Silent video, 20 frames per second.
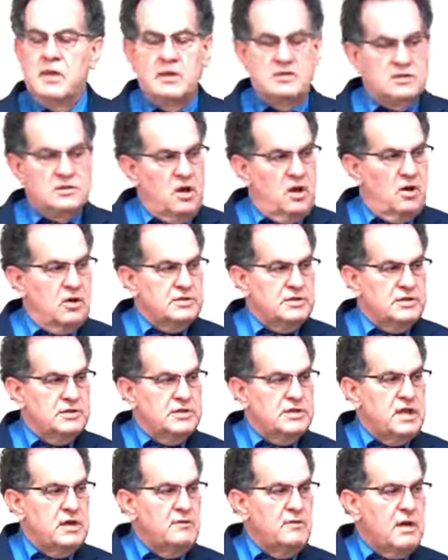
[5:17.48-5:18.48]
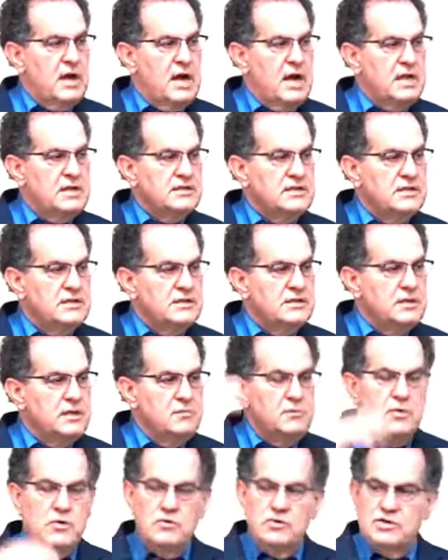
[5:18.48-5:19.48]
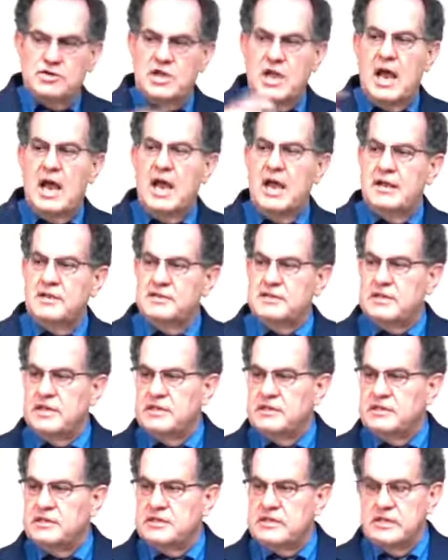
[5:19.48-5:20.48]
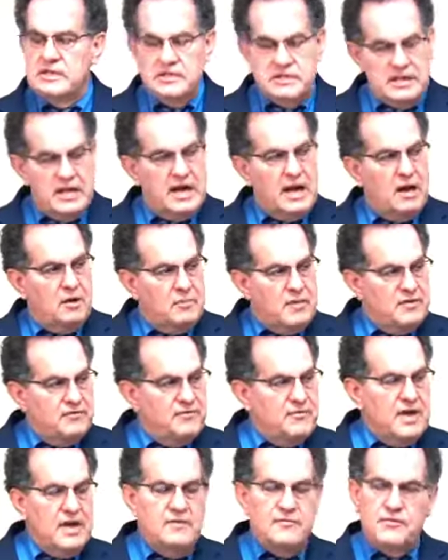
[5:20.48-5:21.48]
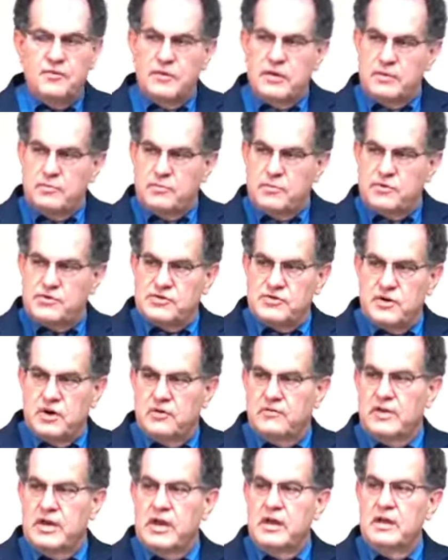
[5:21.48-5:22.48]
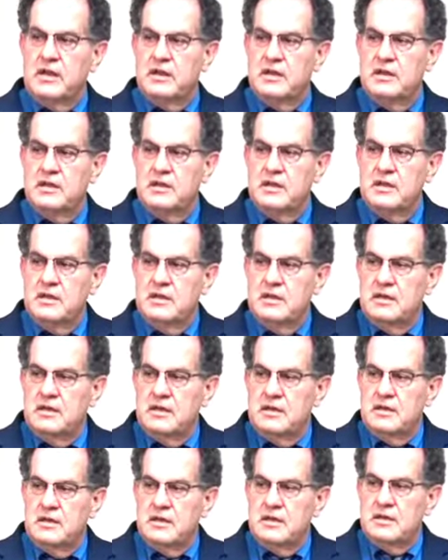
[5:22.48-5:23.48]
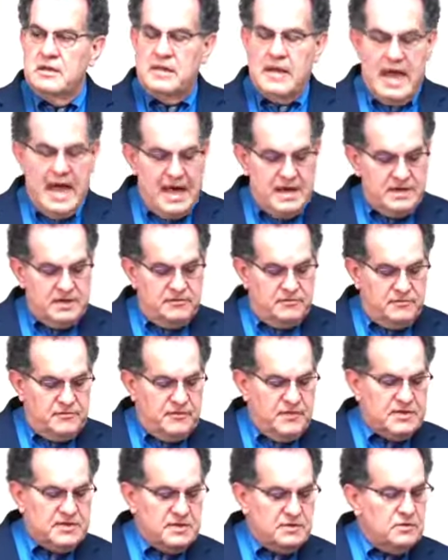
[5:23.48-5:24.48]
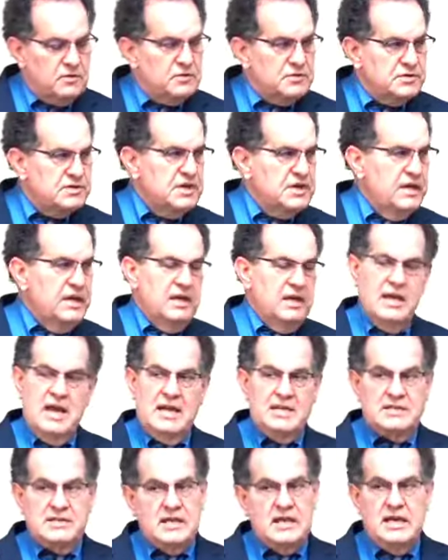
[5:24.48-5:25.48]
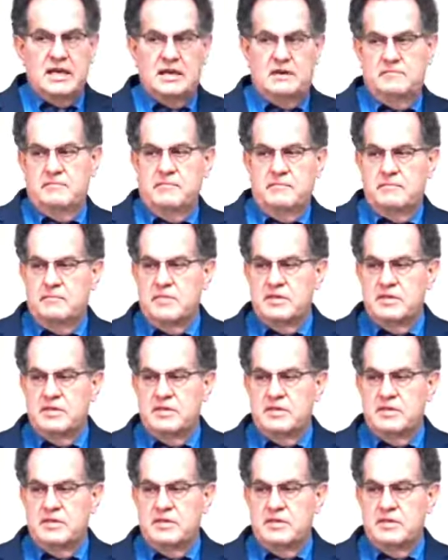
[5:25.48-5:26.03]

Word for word: But as long as the sun rises and the moon shines, He, he said, I'll be faithful in preserving that physical seed. That's it.